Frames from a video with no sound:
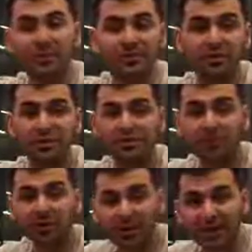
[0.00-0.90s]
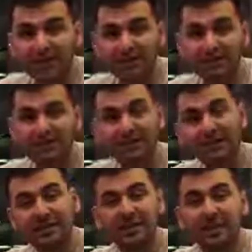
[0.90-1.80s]
actually defines the
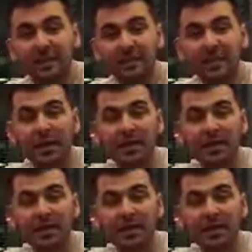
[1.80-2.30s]
time